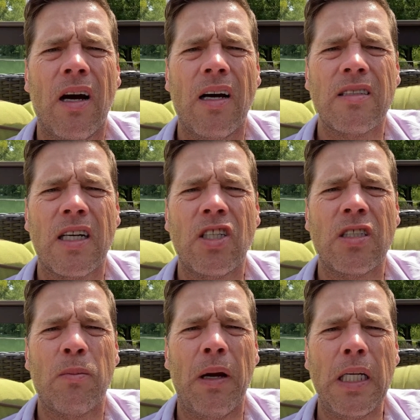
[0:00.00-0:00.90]
such as
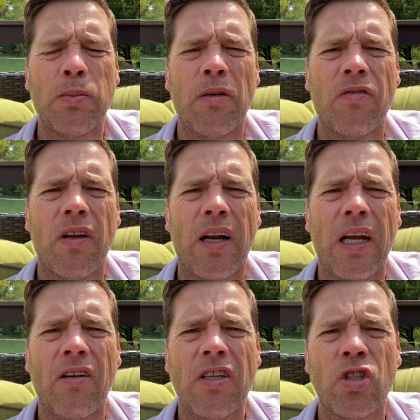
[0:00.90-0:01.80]
the basement
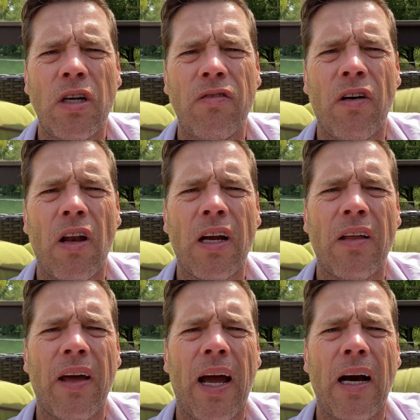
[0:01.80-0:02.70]
flooding or a tree falling
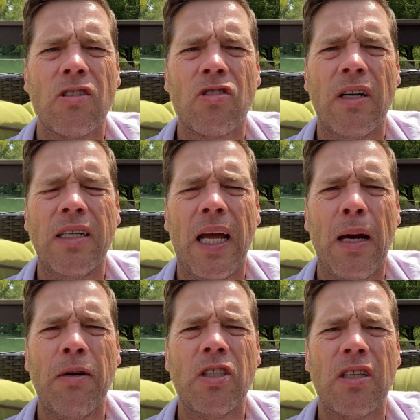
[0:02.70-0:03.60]
on the house or any
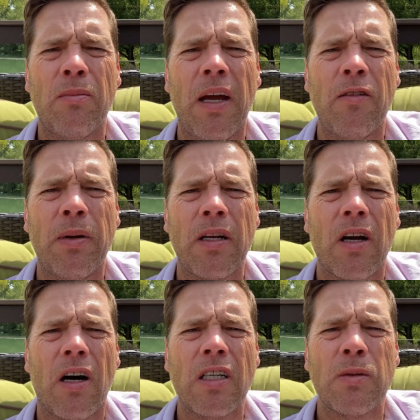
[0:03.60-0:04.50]
damage that may have been
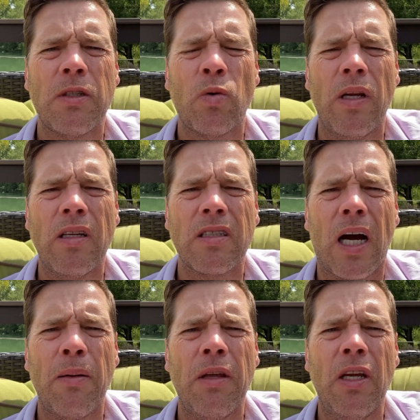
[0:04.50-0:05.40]
caused between the
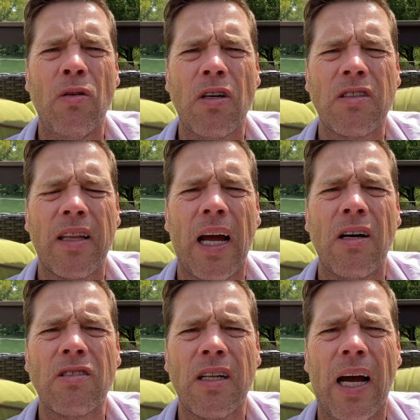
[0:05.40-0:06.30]
time that you looked at the
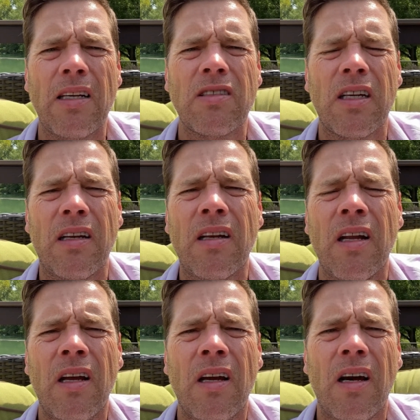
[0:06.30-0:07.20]
house last and
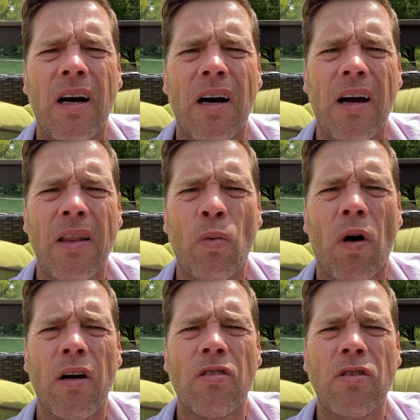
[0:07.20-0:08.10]
the
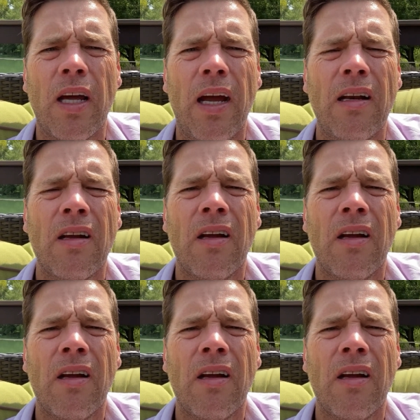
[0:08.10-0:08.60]
walkthrough date.